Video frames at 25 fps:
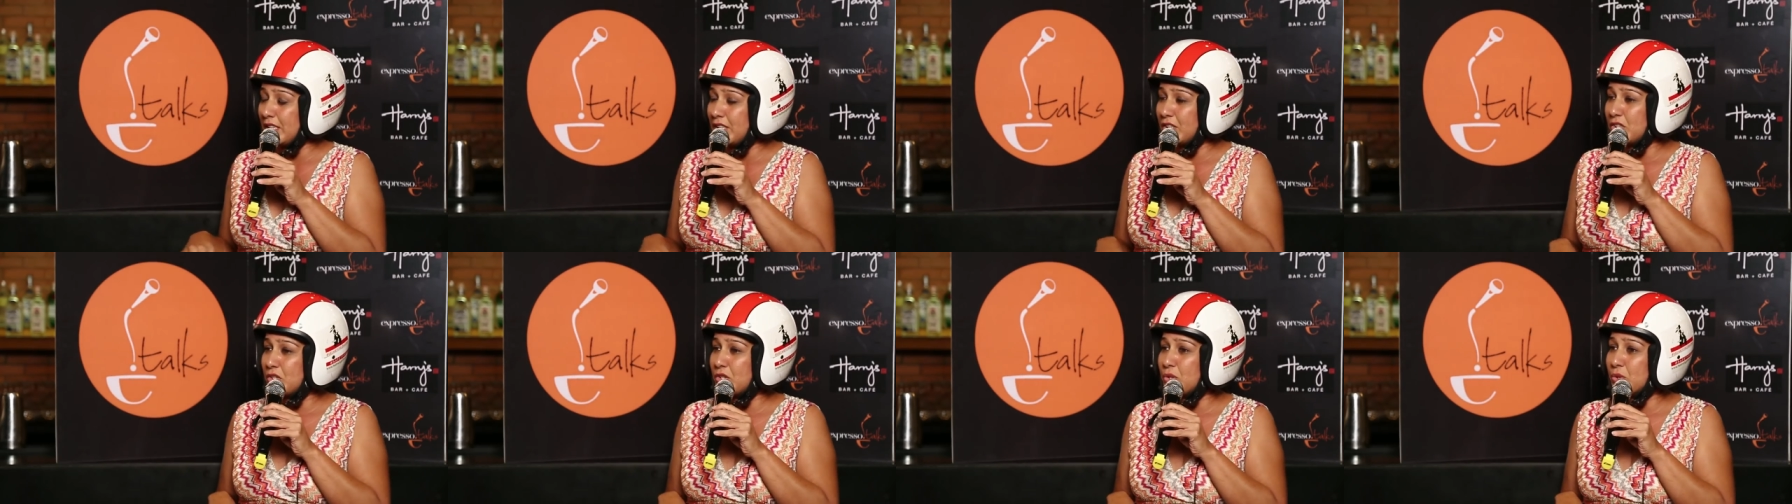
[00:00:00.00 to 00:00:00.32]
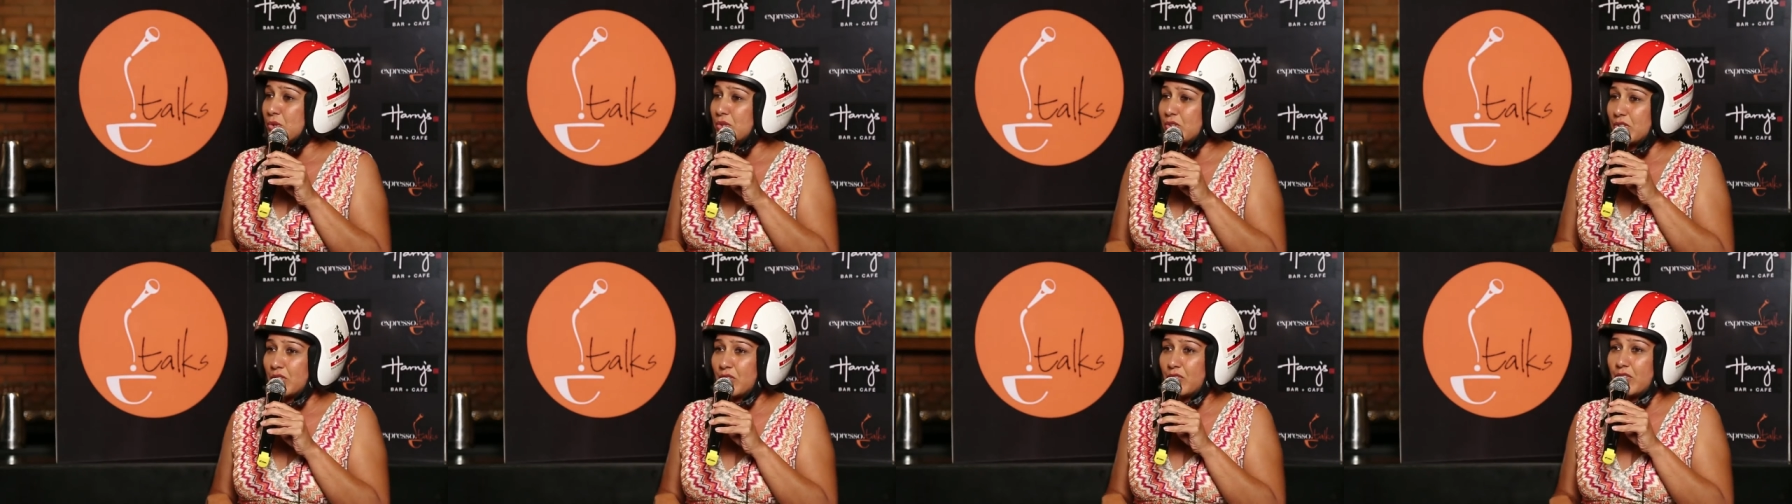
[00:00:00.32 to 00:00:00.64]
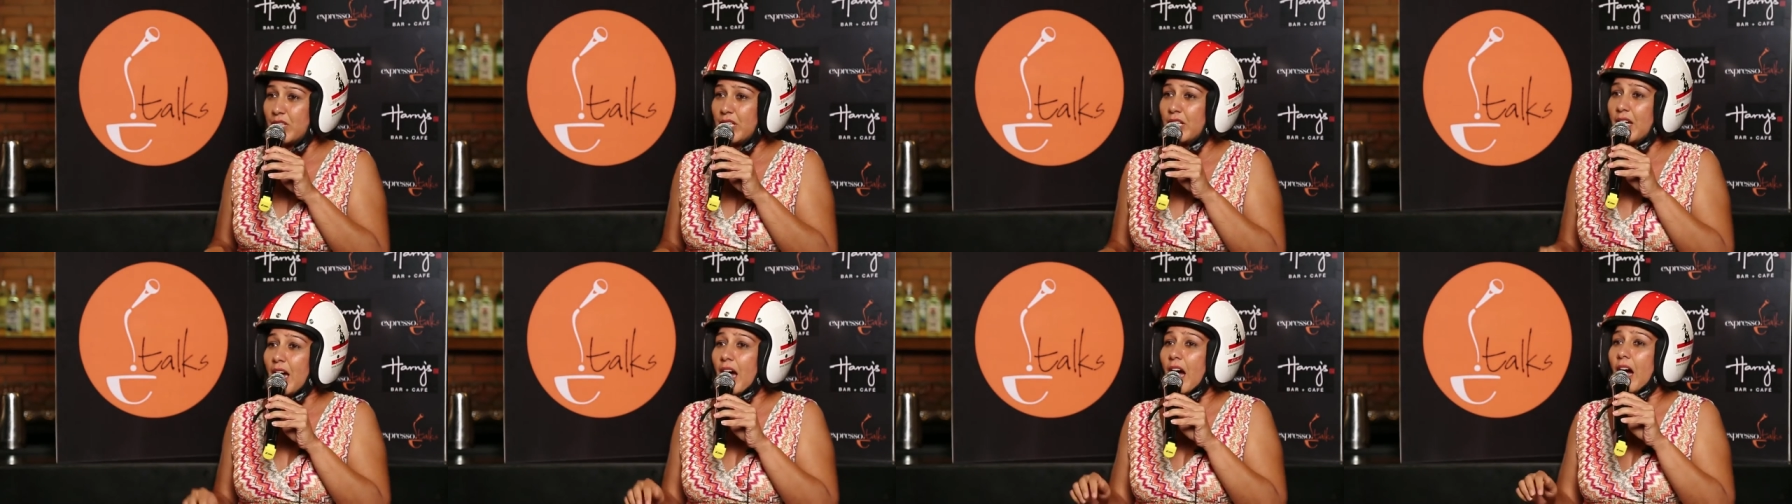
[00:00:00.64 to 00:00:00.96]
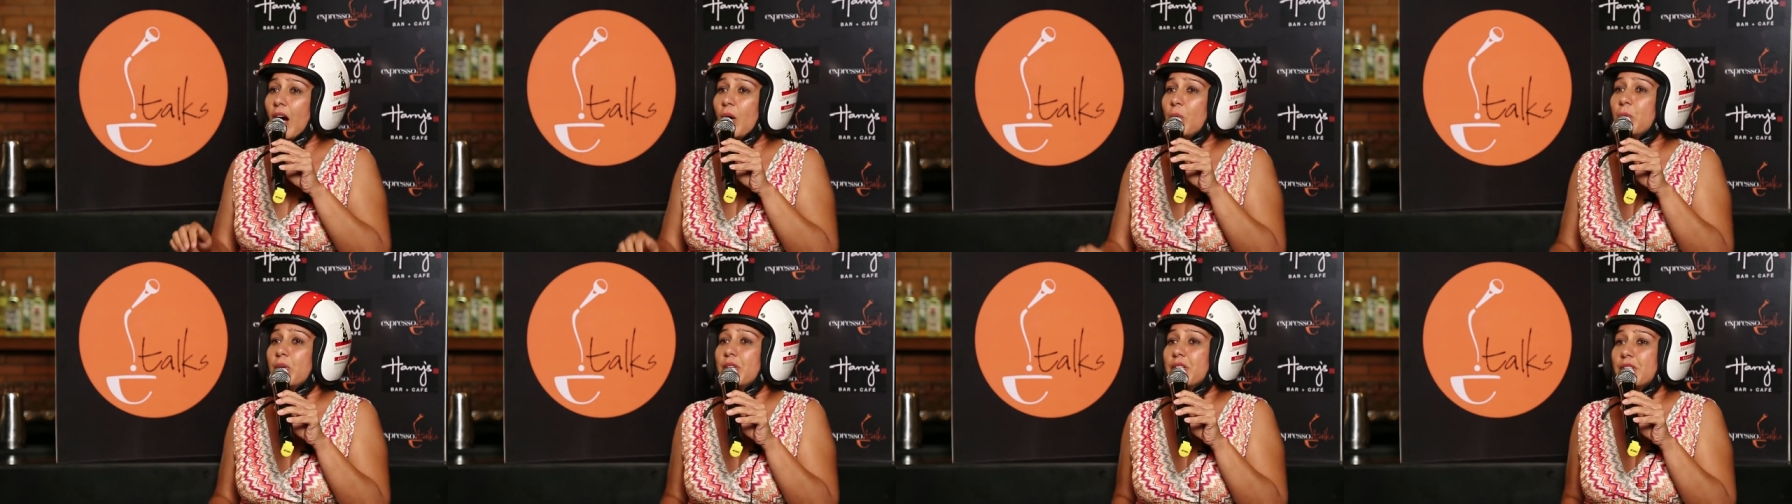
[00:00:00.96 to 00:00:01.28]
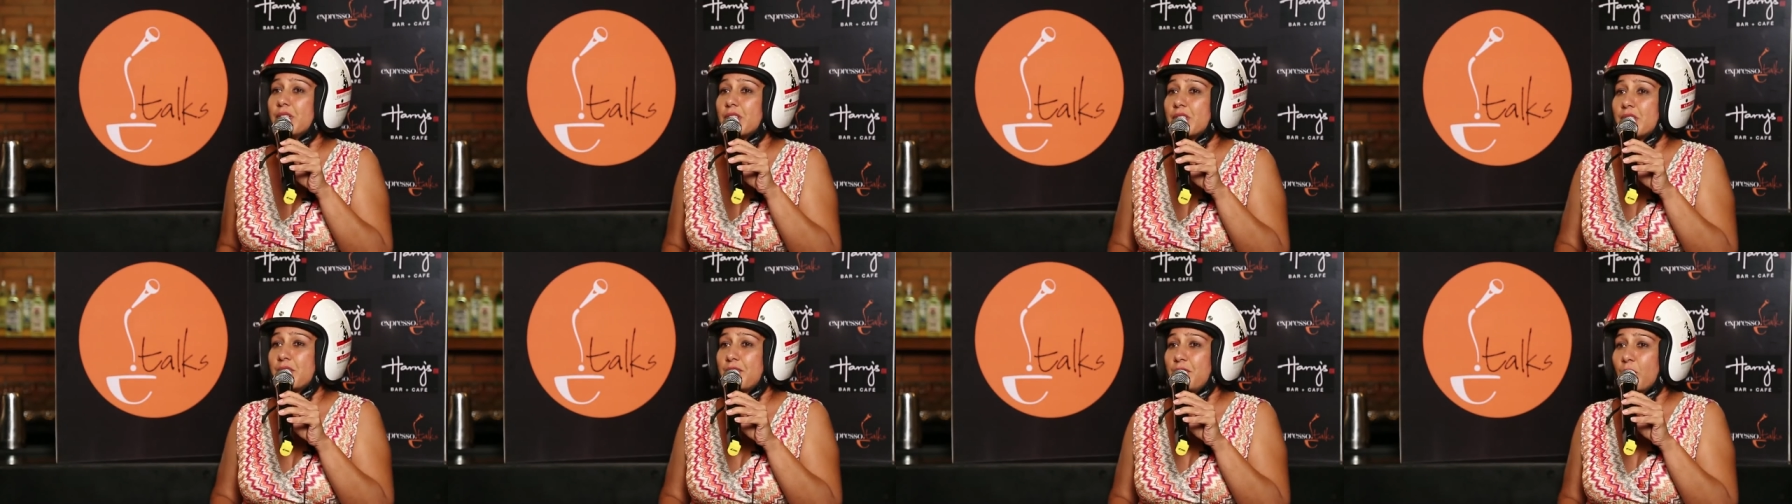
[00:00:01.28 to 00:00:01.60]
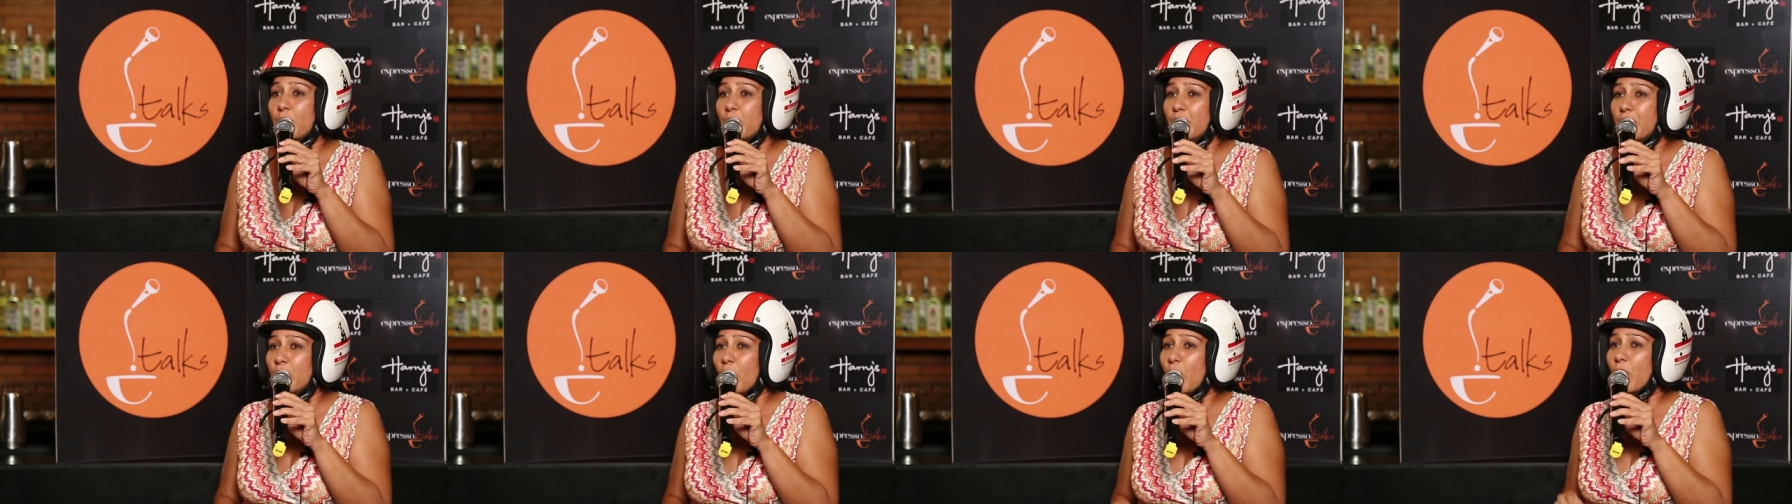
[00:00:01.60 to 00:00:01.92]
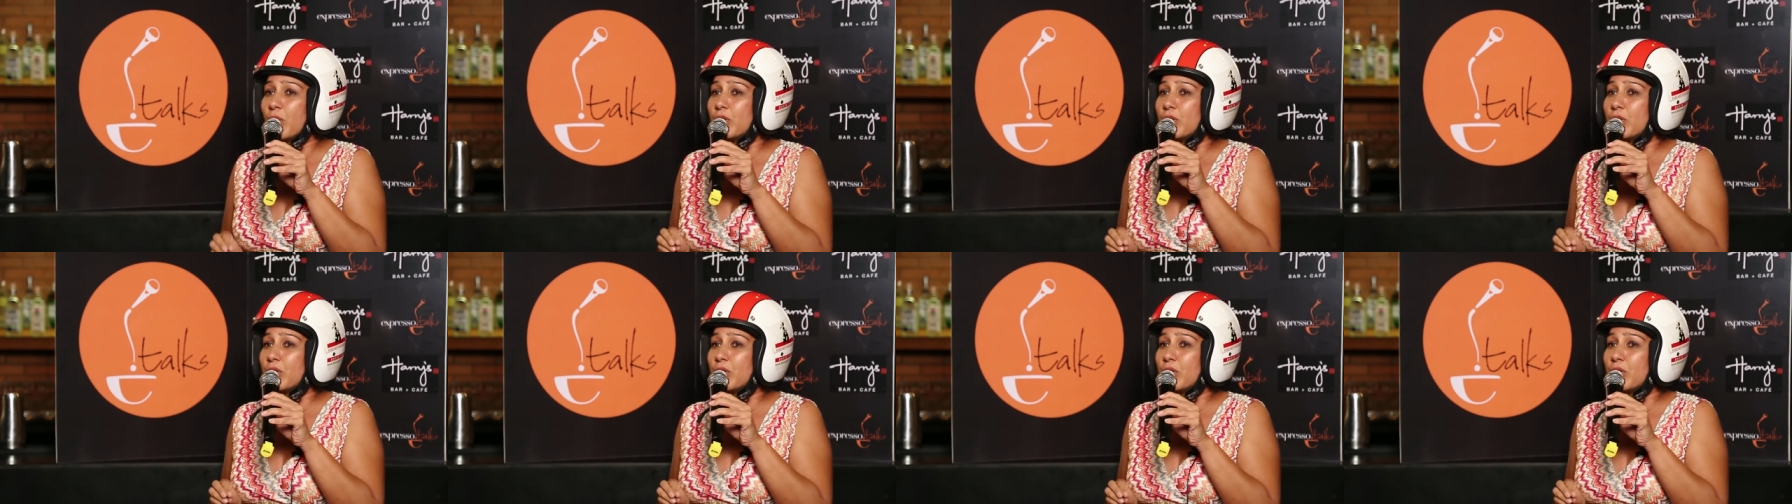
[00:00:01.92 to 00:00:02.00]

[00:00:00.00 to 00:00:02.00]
it took three hours for an